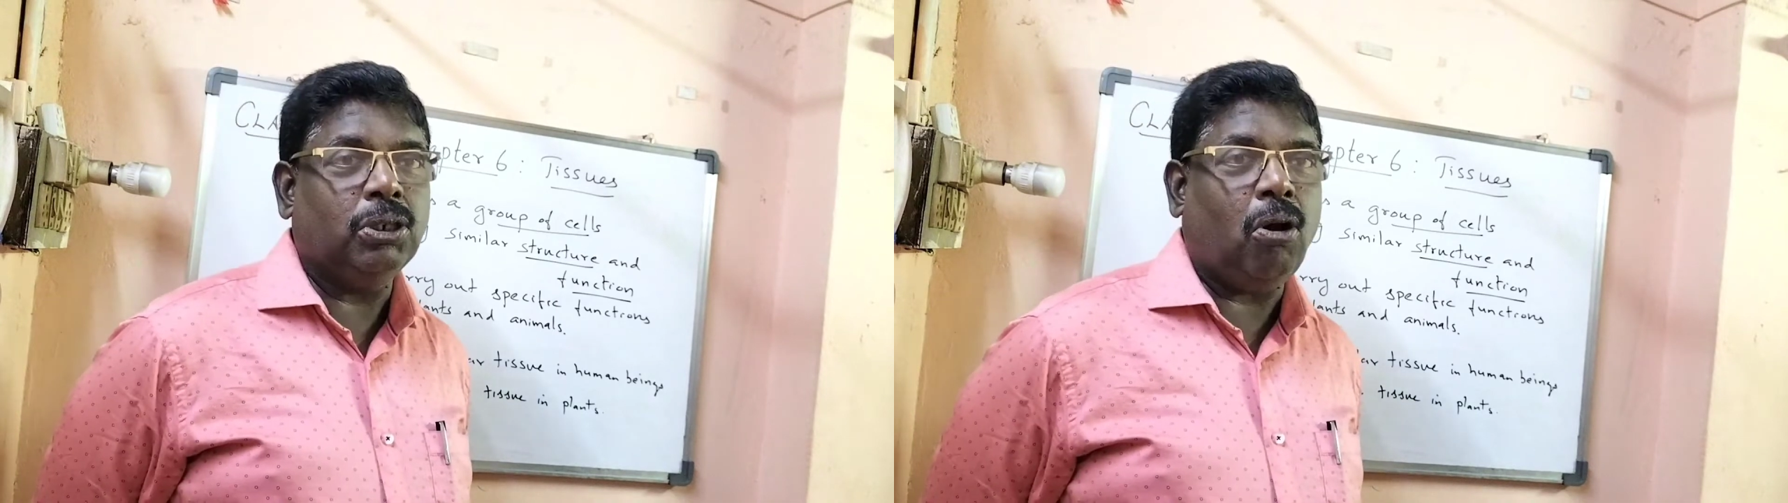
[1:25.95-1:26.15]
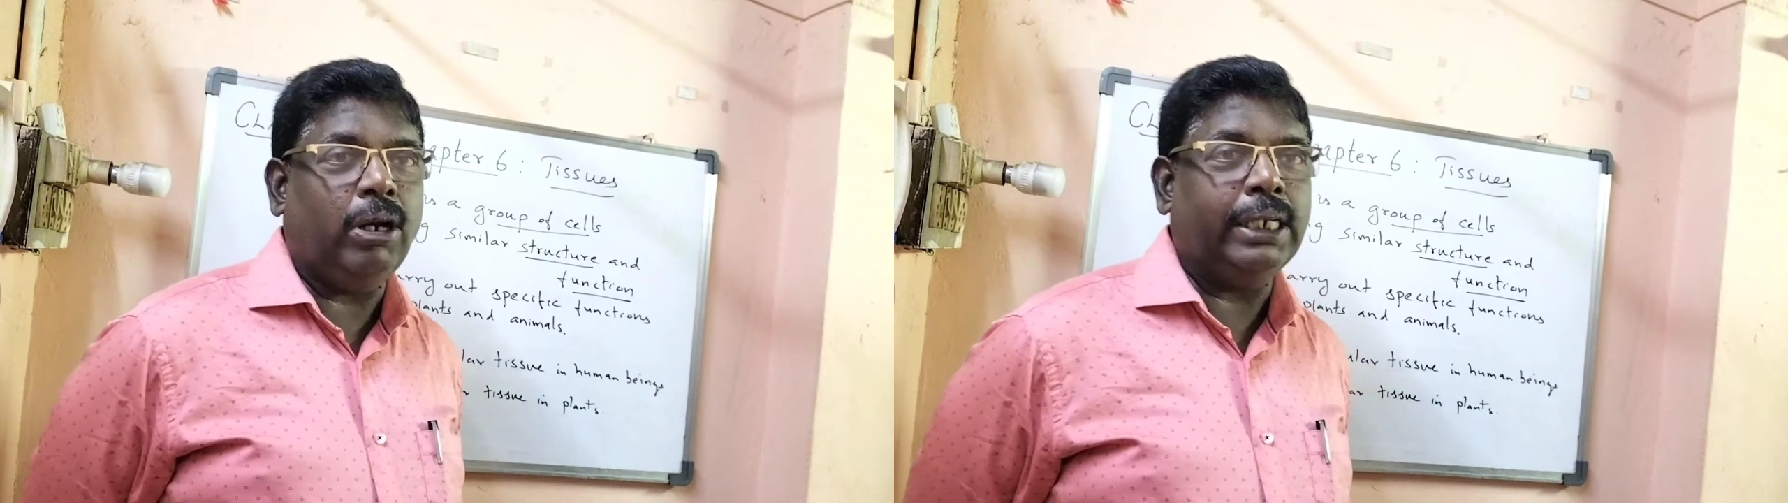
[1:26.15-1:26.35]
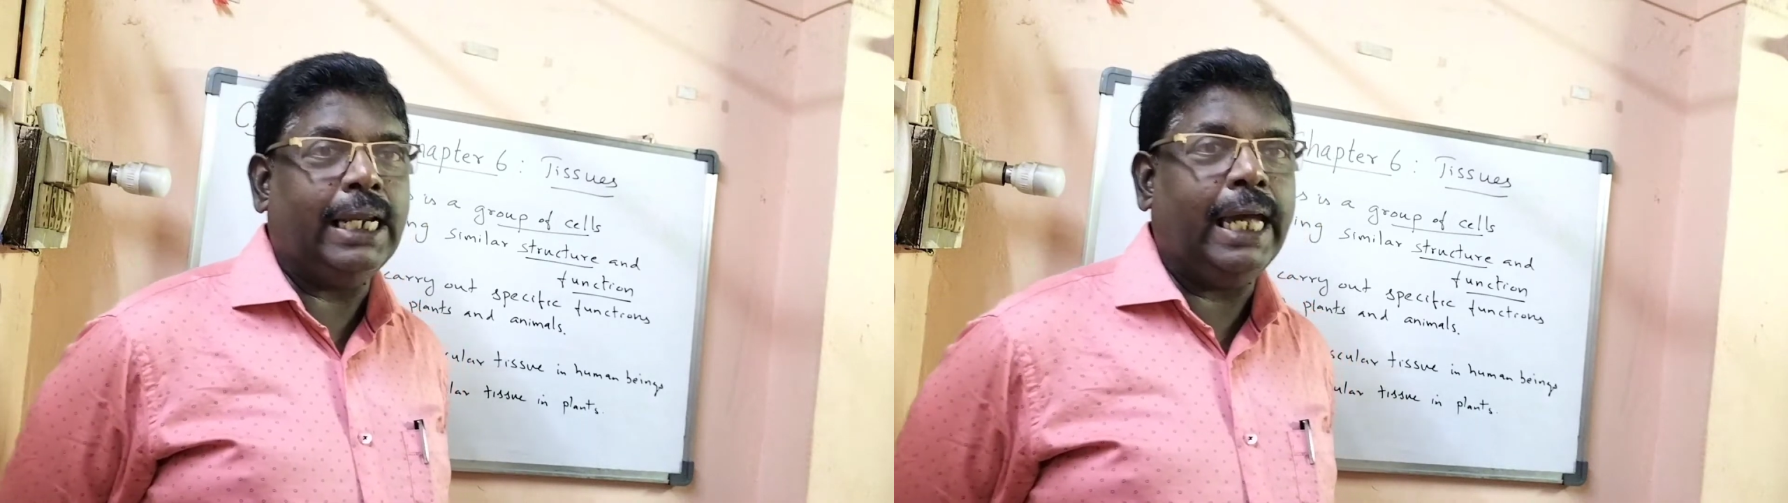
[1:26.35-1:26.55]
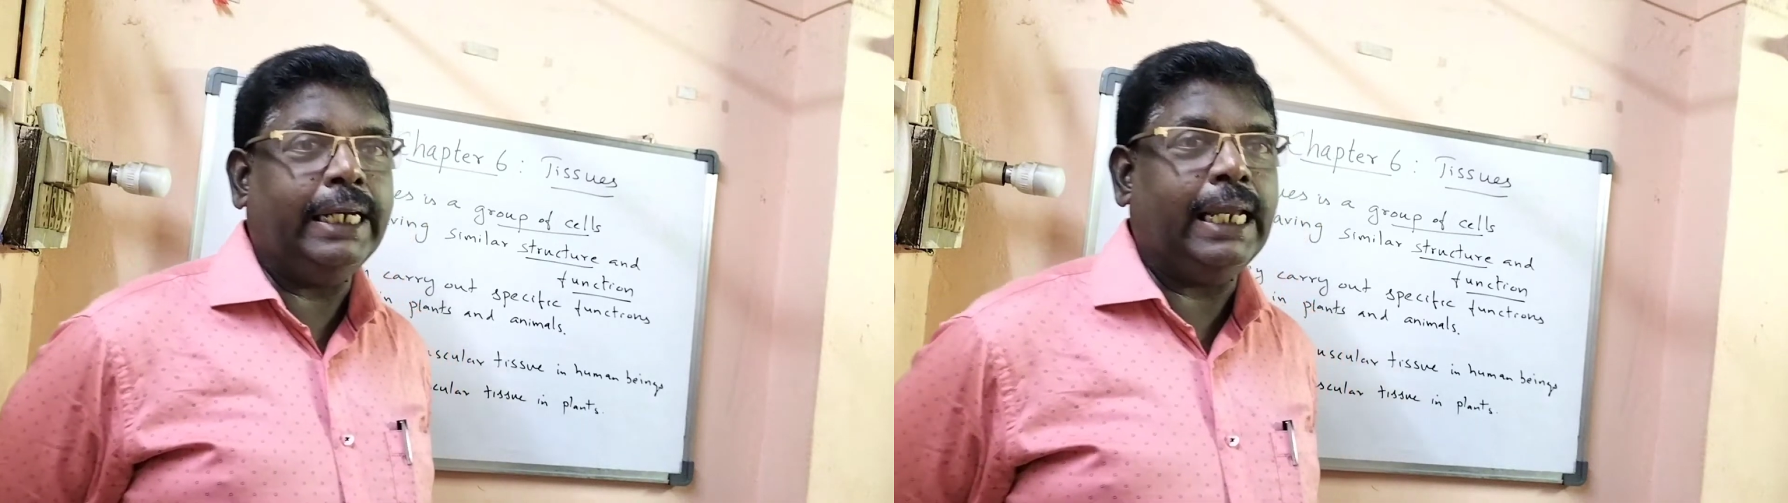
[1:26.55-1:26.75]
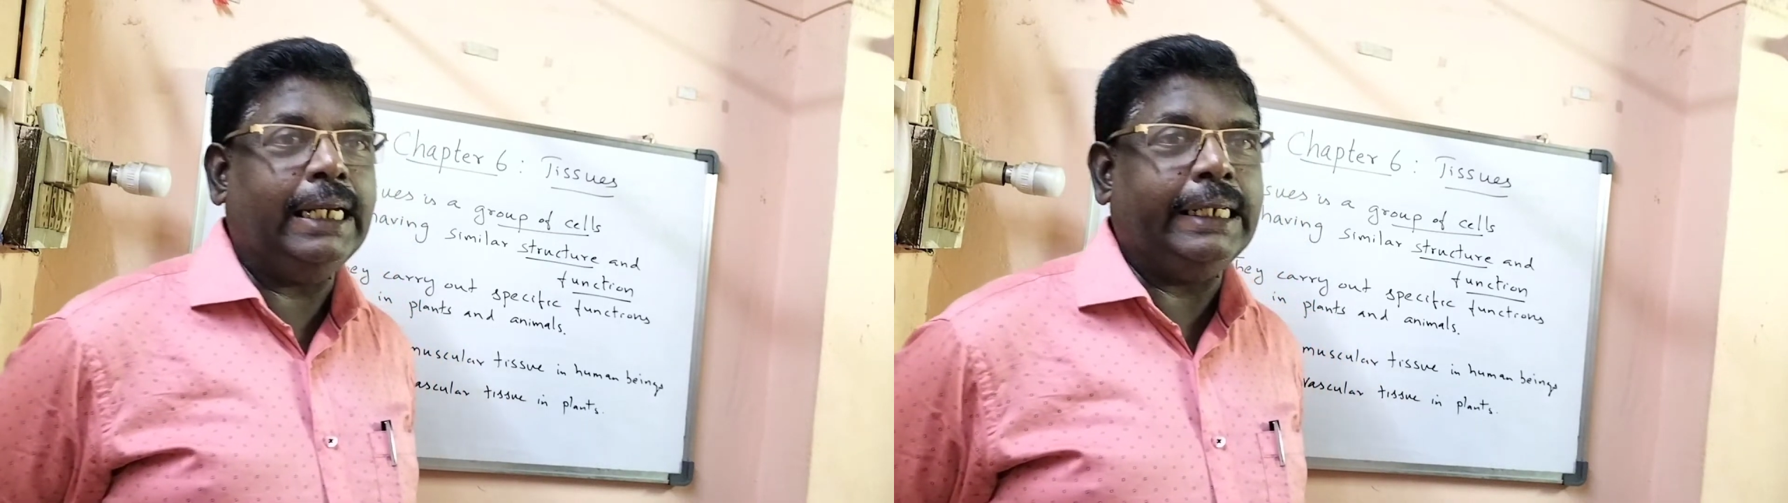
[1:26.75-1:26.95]
contract
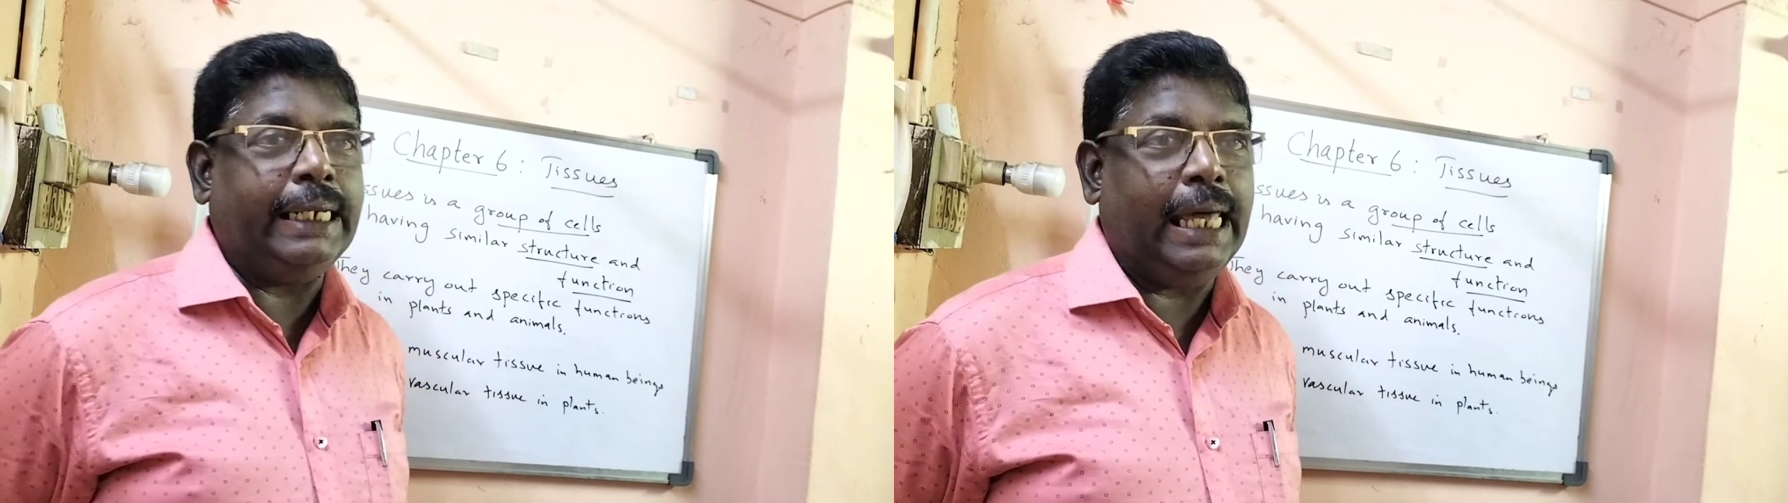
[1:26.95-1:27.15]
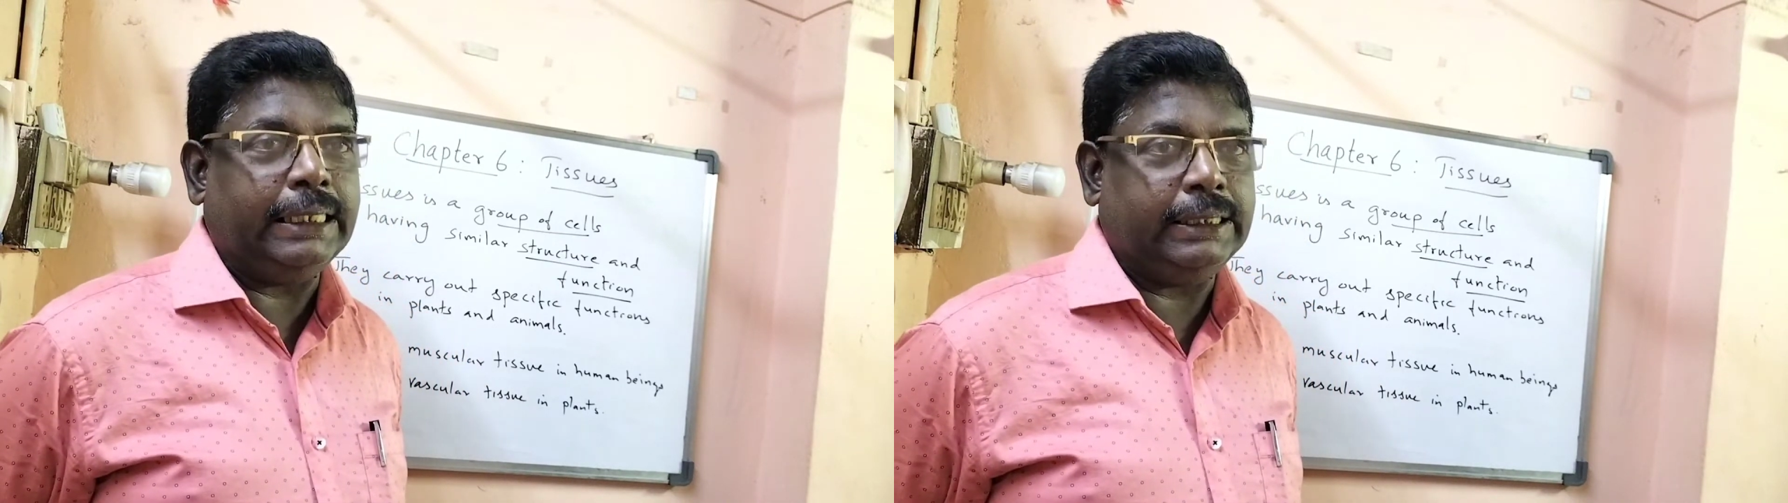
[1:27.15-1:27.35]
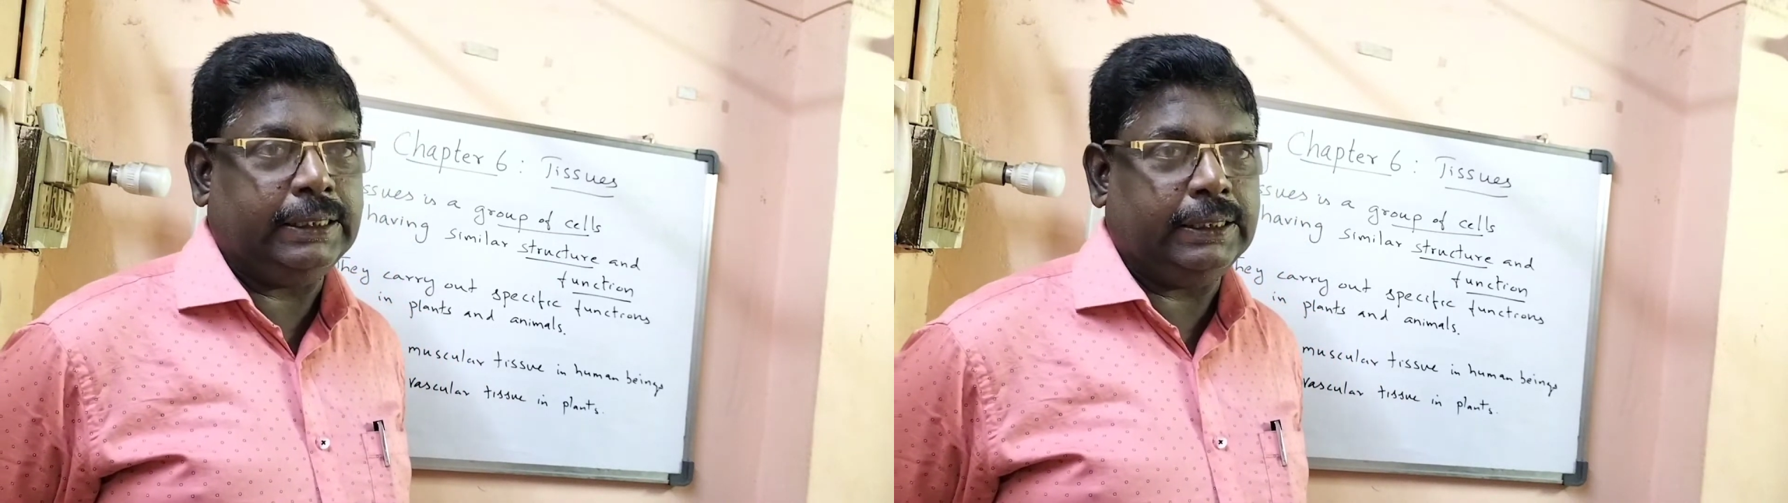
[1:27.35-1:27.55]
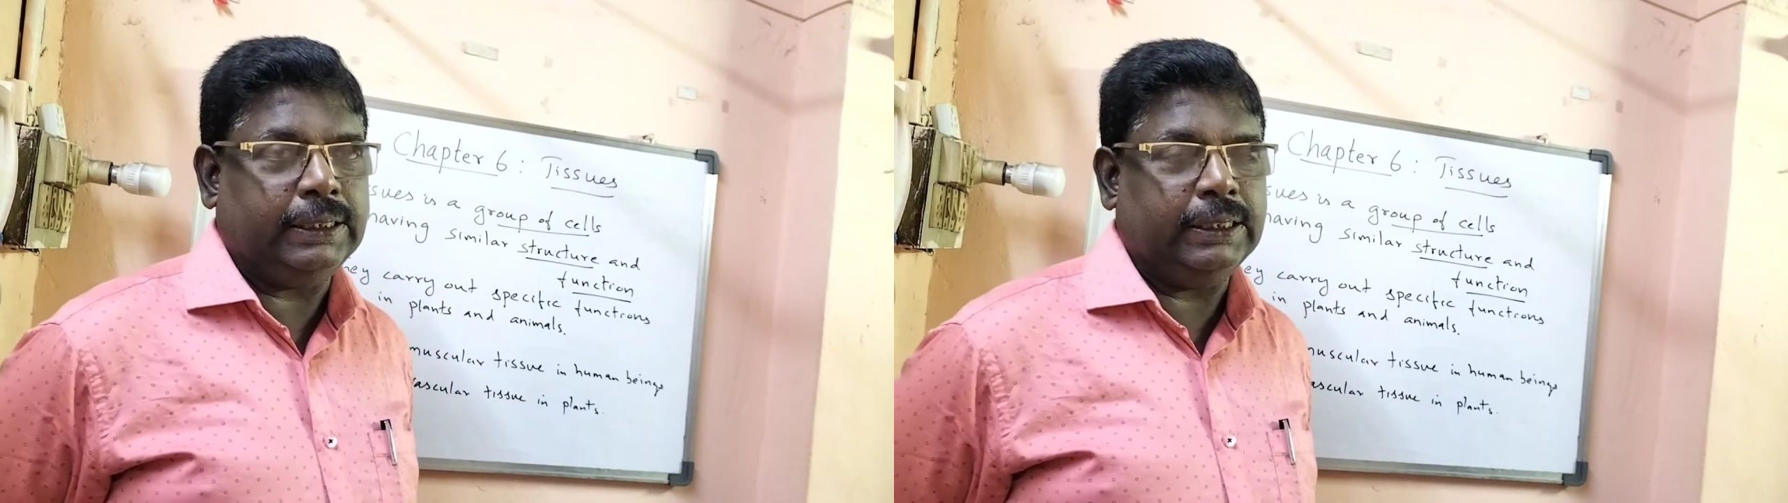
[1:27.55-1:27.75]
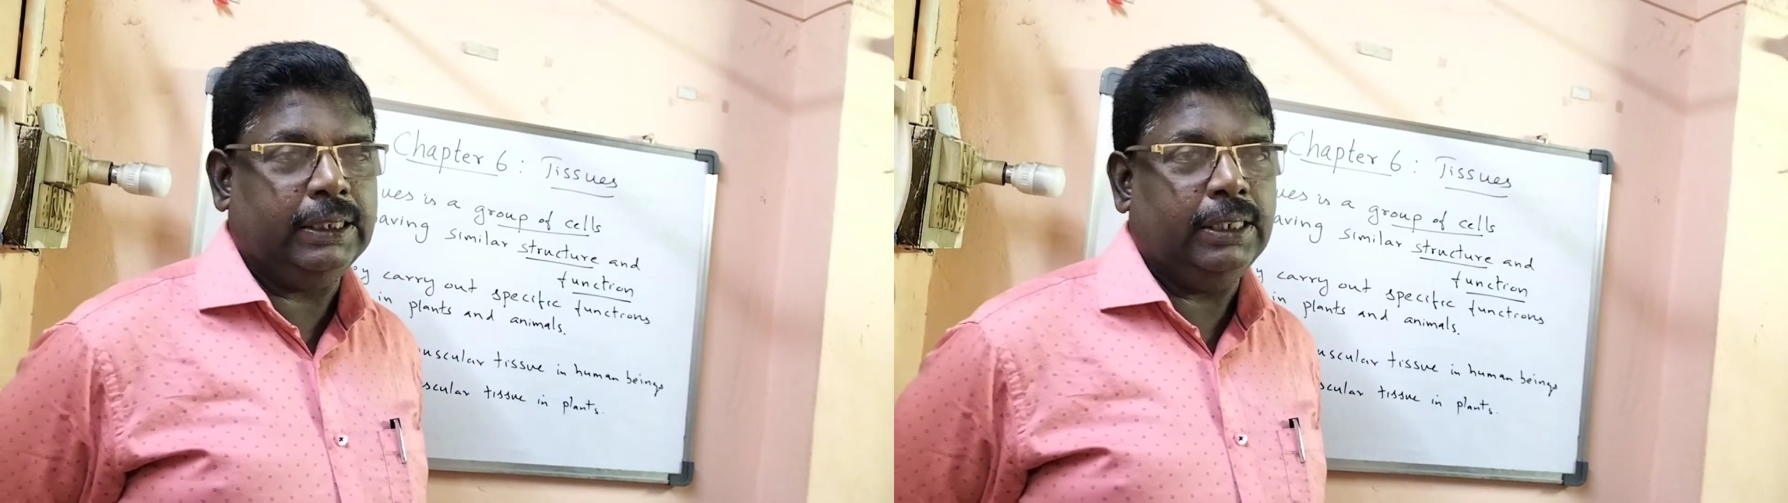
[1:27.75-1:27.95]
and relax.